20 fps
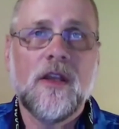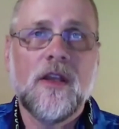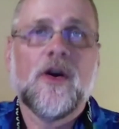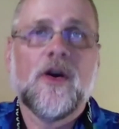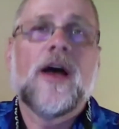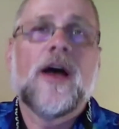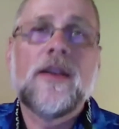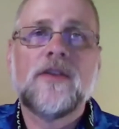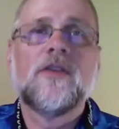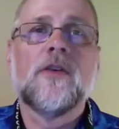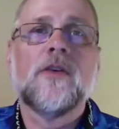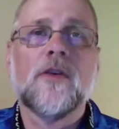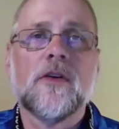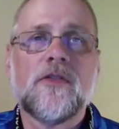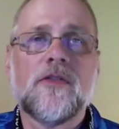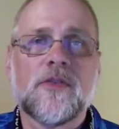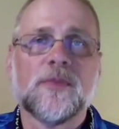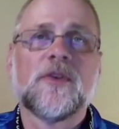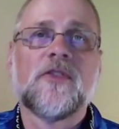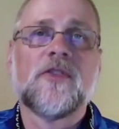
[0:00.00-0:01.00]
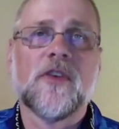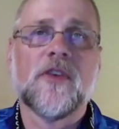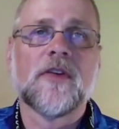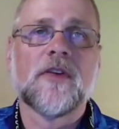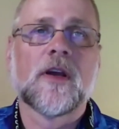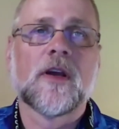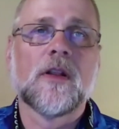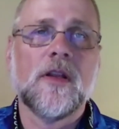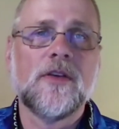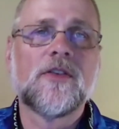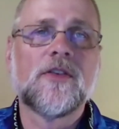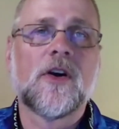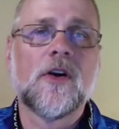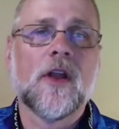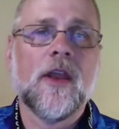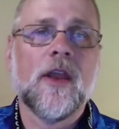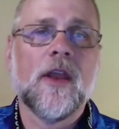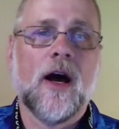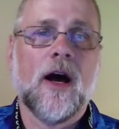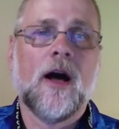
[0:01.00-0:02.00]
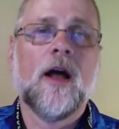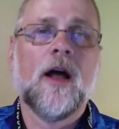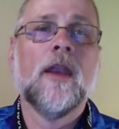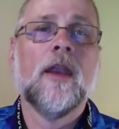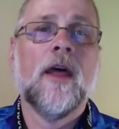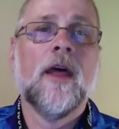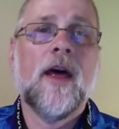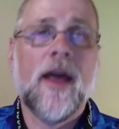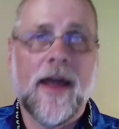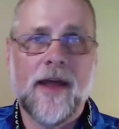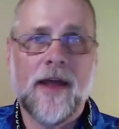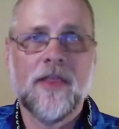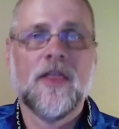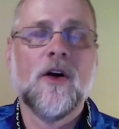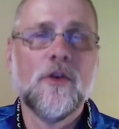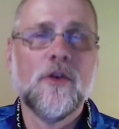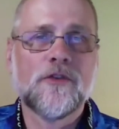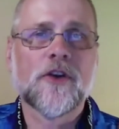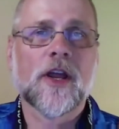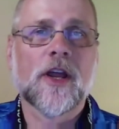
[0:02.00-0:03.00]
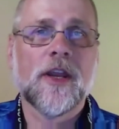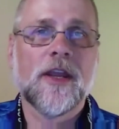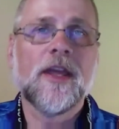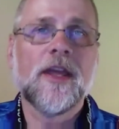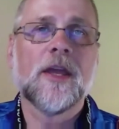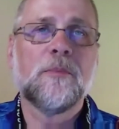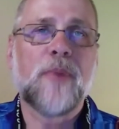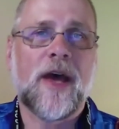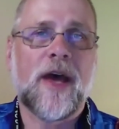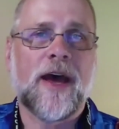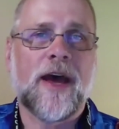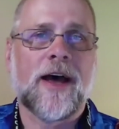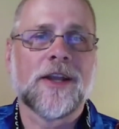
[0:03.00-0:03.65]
you had to specifically turn it on, and those are going to get